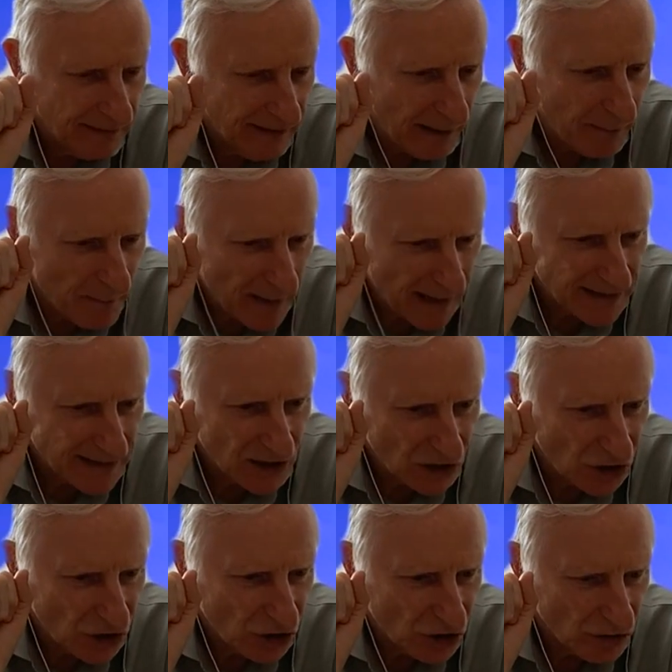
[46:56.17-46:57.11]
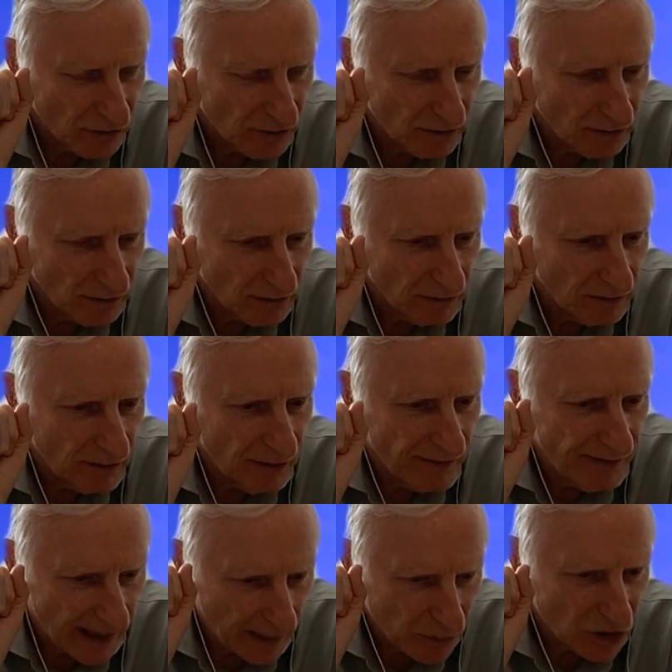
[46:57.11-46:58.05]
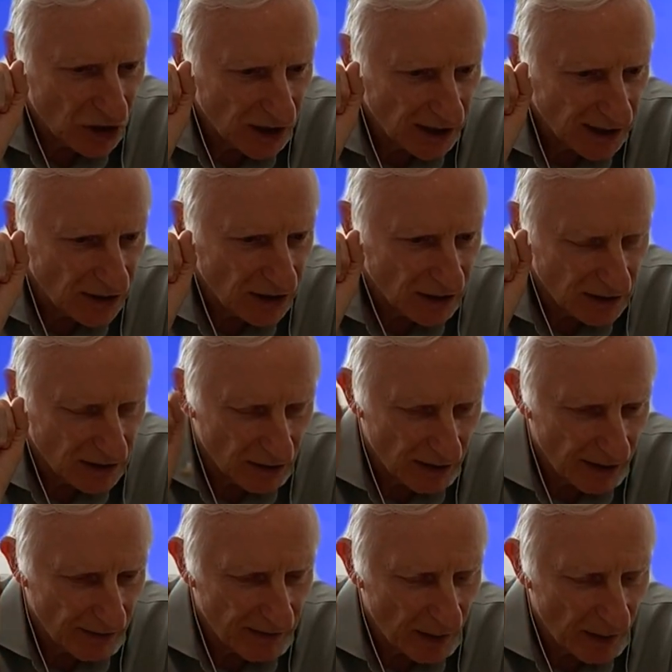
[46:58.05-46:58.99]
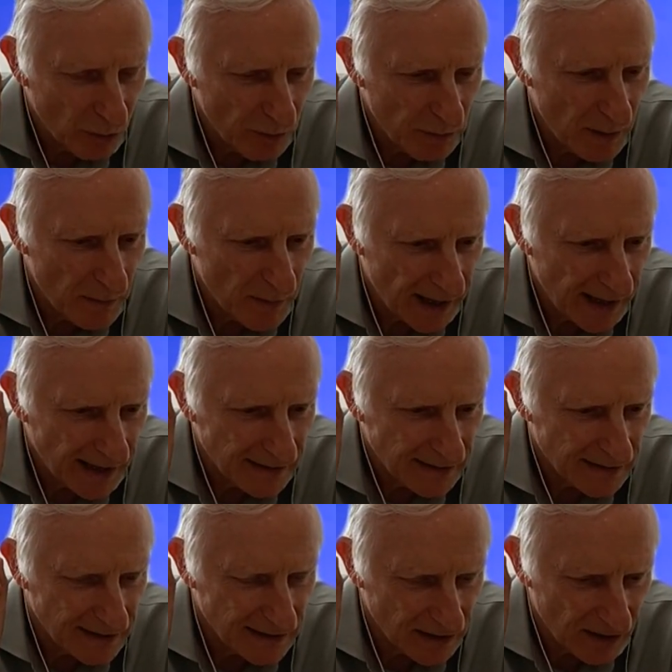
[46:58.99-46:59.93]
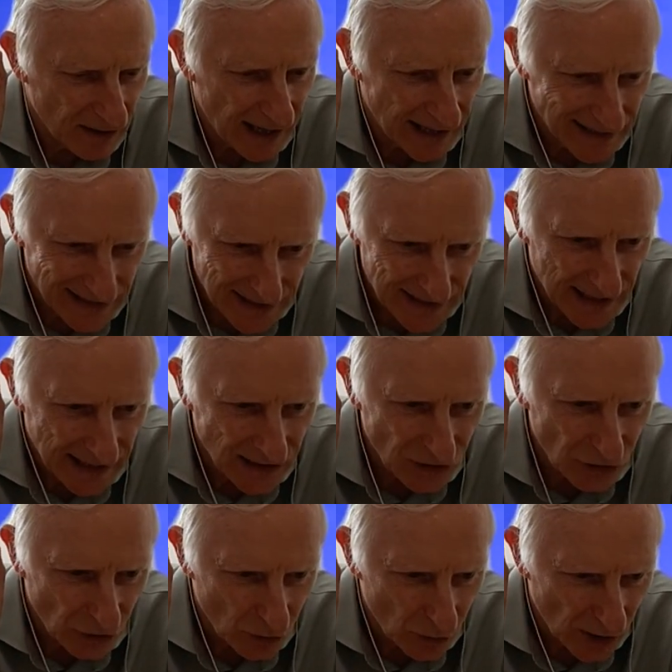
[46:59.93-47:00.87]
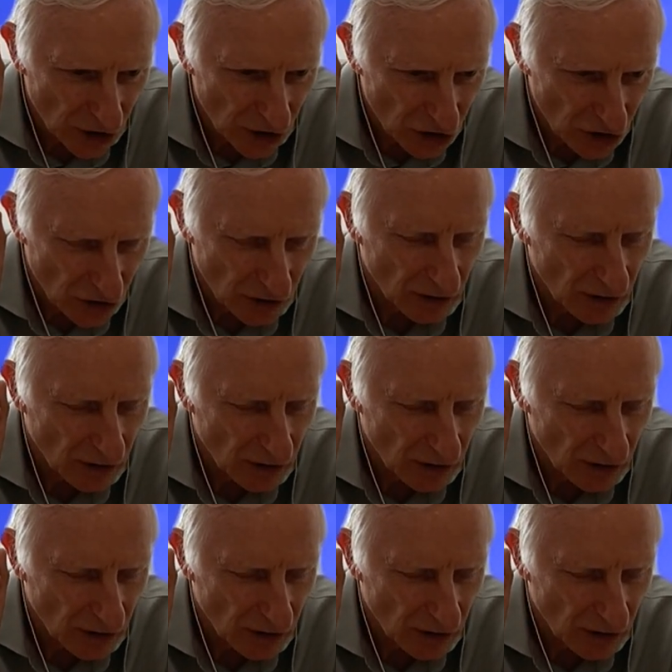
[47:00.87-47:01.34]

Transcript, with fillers: that message that much easier. So that, that would be my answer to the hesitation question.